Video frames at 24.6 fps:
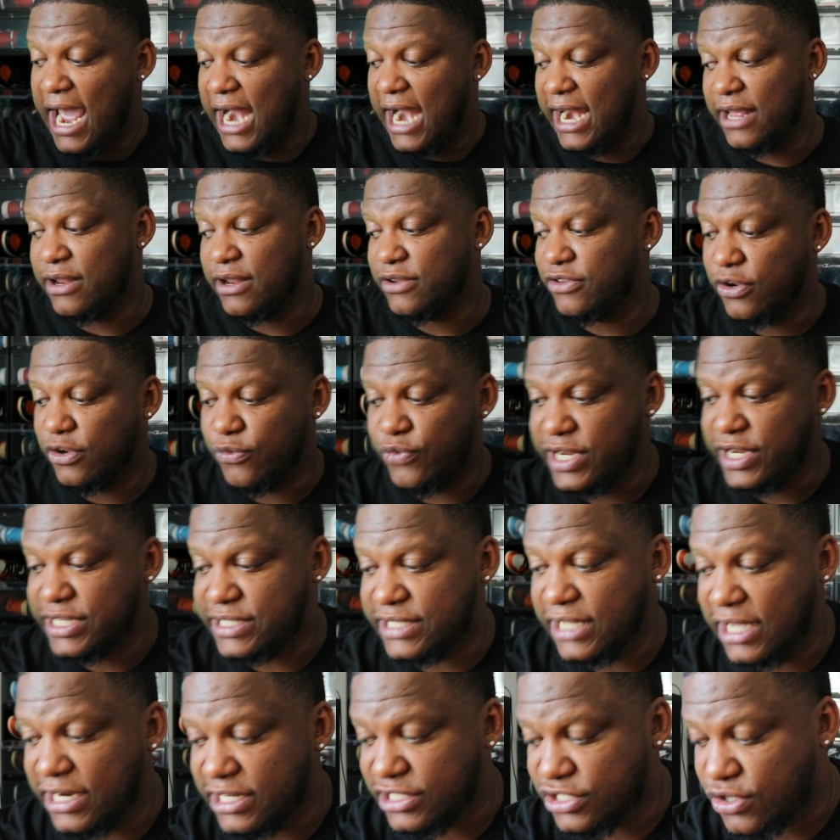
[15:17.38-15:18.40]
now they, the
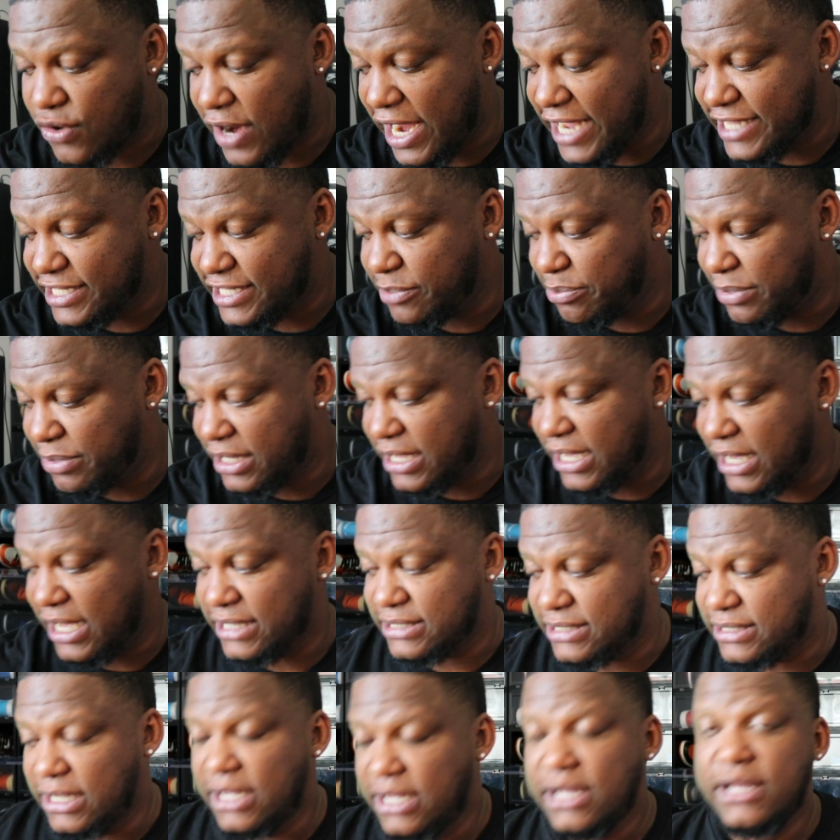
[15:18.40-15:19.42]
resale is crazy
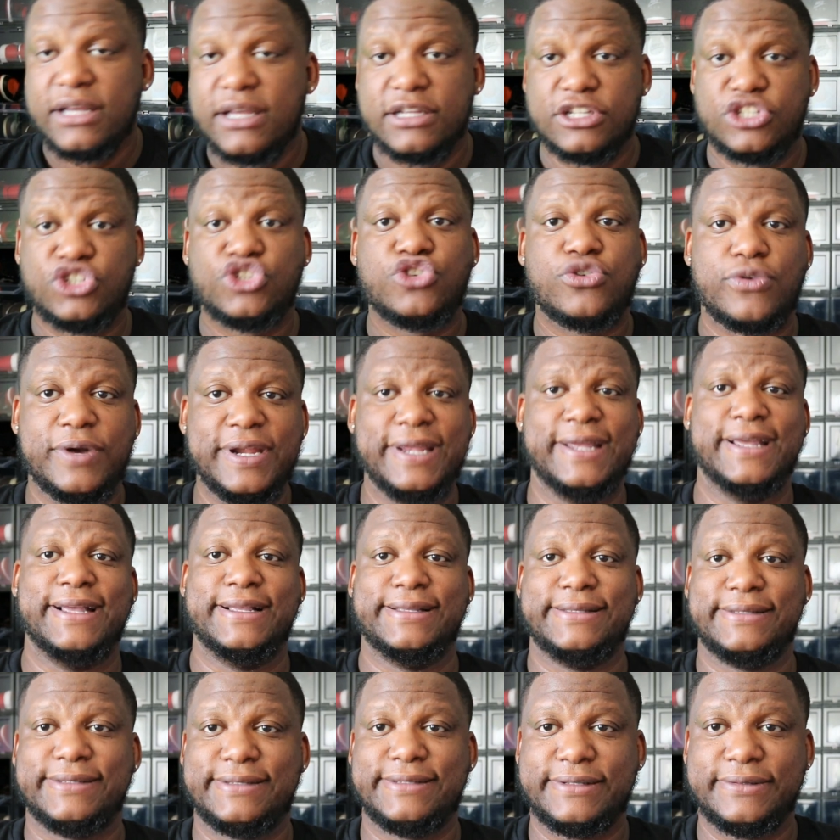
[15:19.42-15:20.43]
because
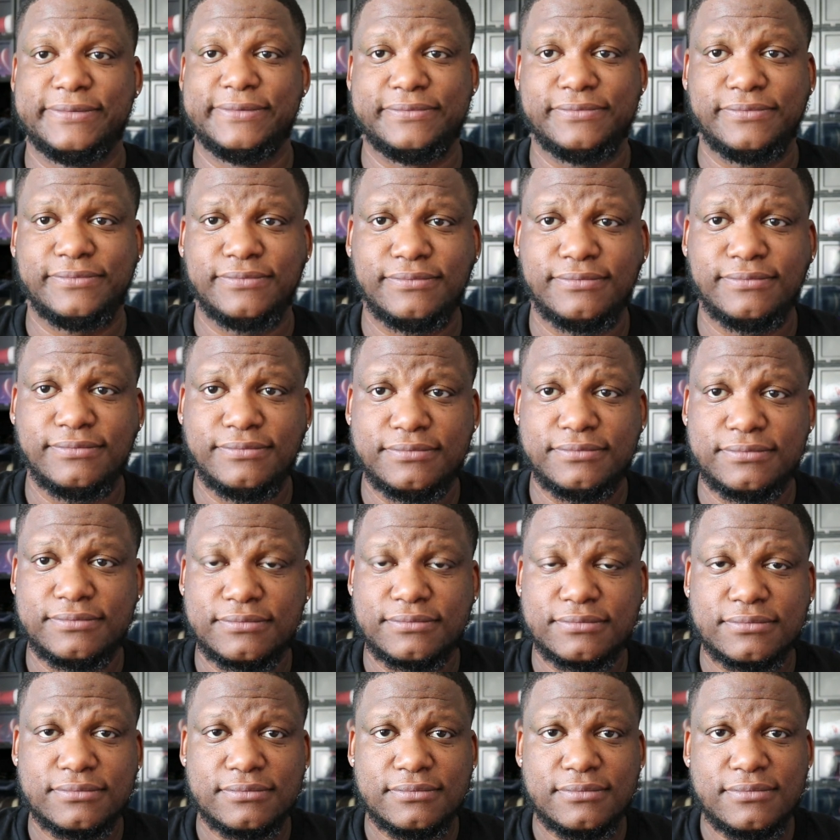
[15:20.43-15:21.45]
trends.
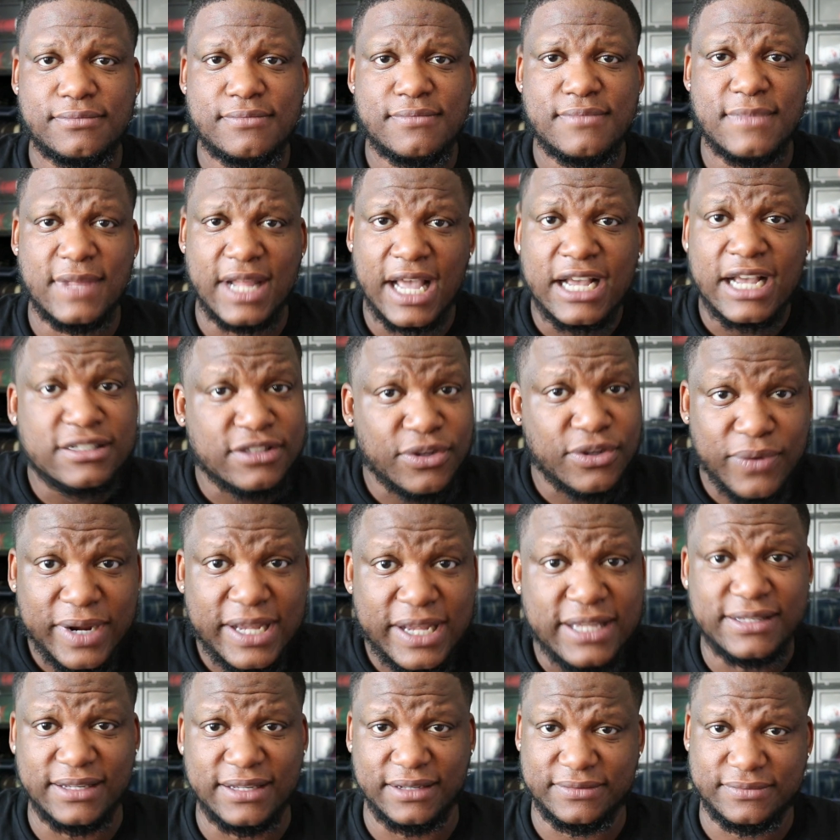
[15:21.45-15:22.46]
That's the
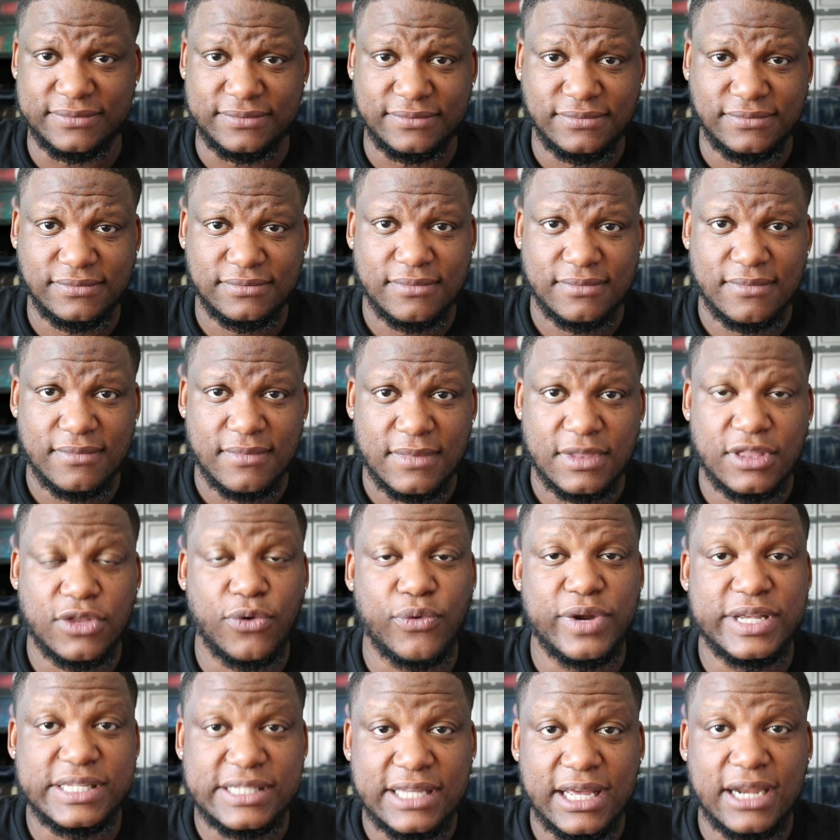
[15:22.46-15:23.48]
reason. The
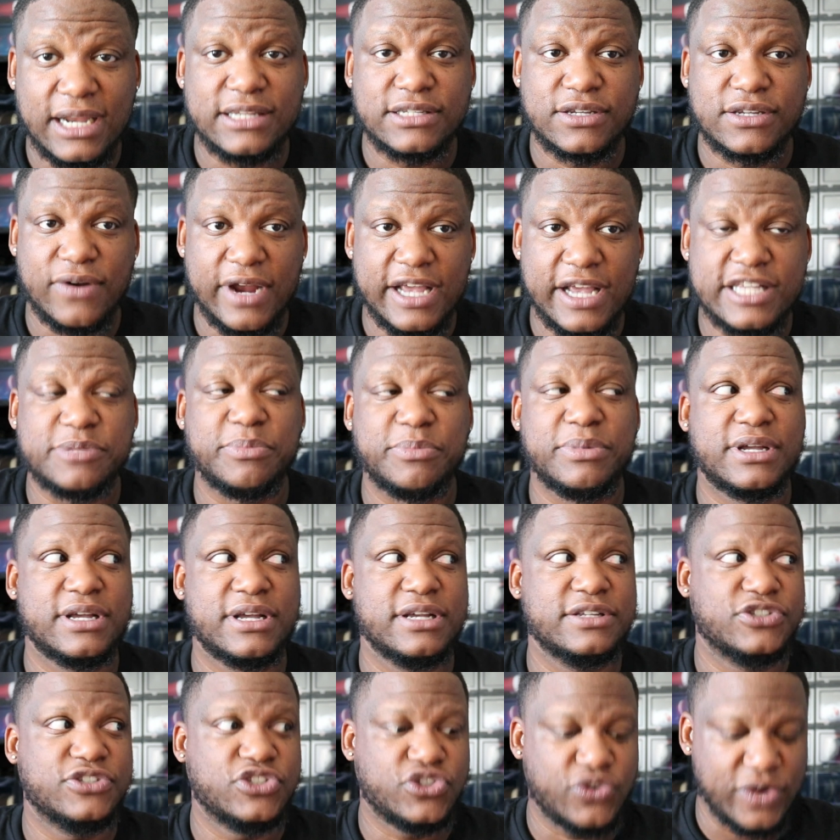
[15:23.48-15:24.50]
resale is crazy
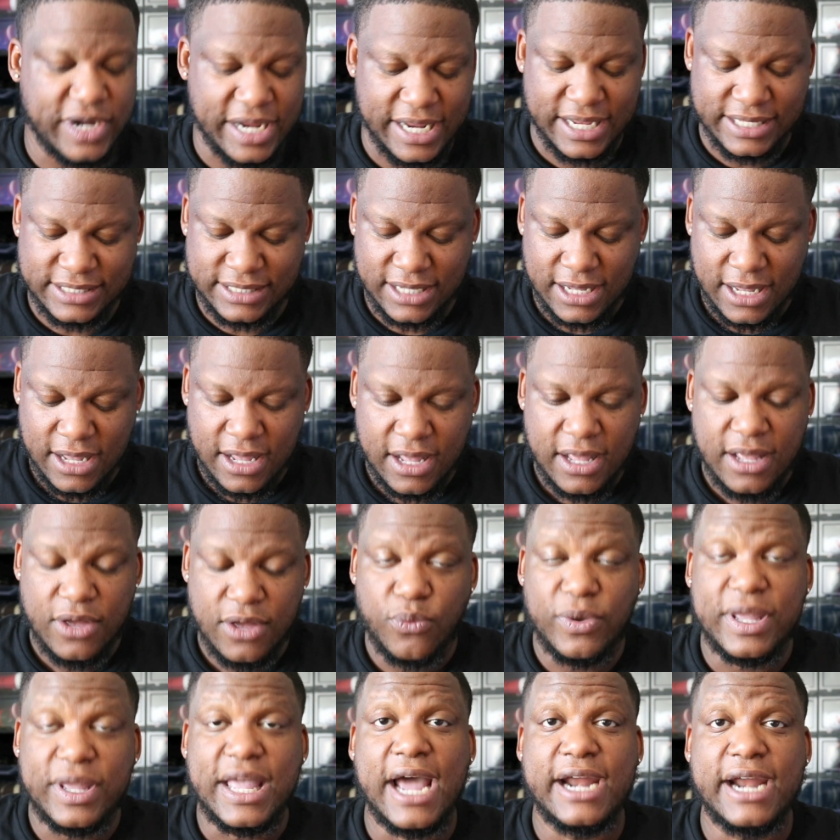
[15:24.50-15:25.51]
because trends
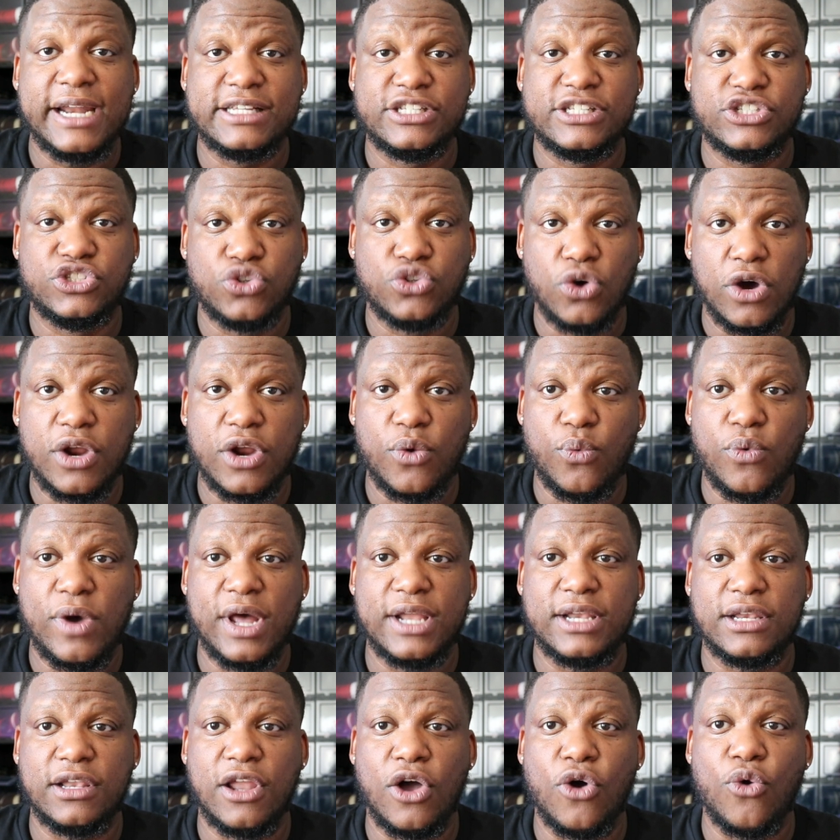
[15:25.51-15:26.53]
we got this Jordan
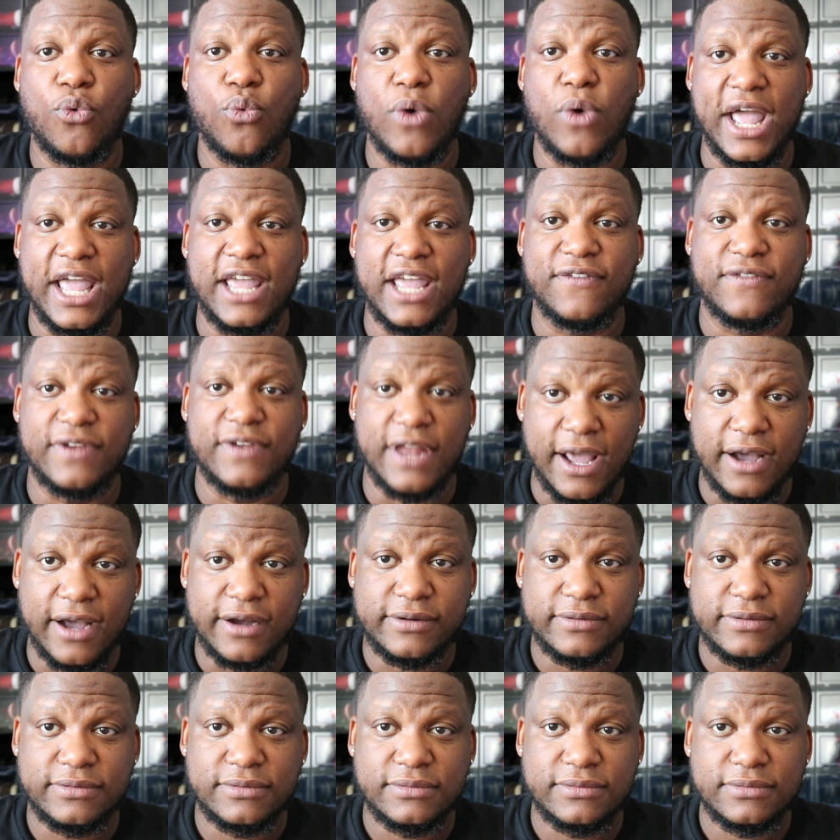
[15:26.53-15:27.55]
1 low wave
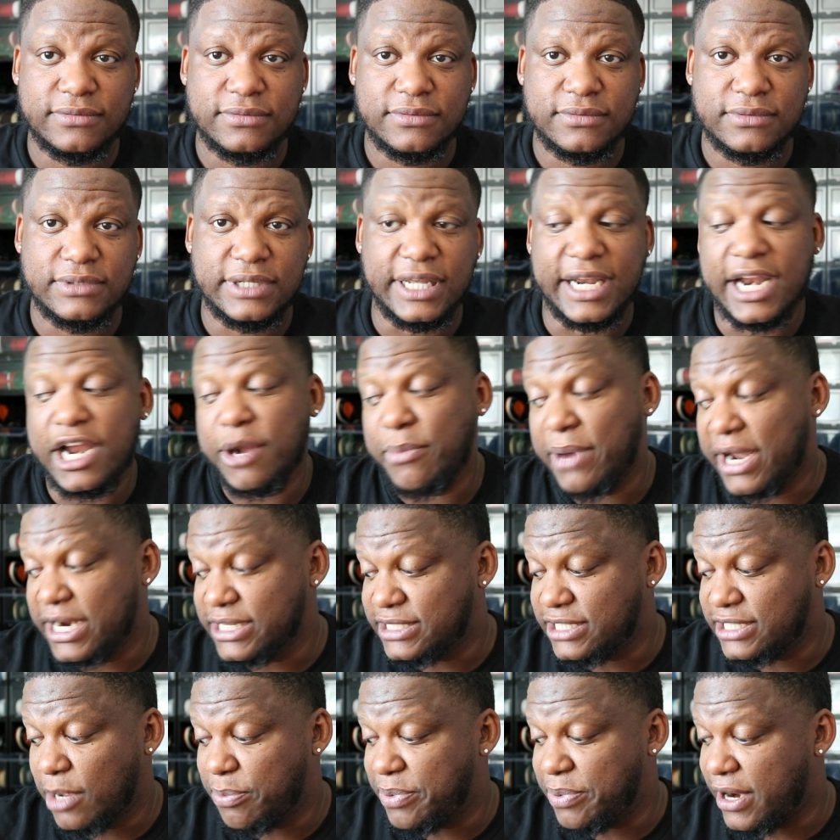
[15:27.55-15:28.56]
now that everybody
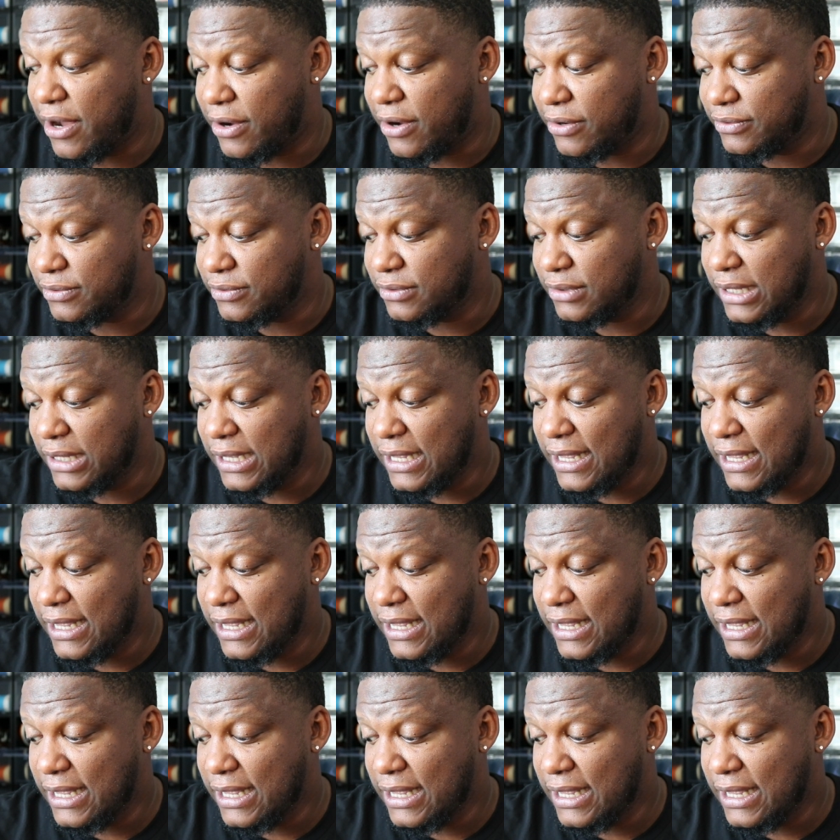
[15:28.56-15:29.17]
jumping on.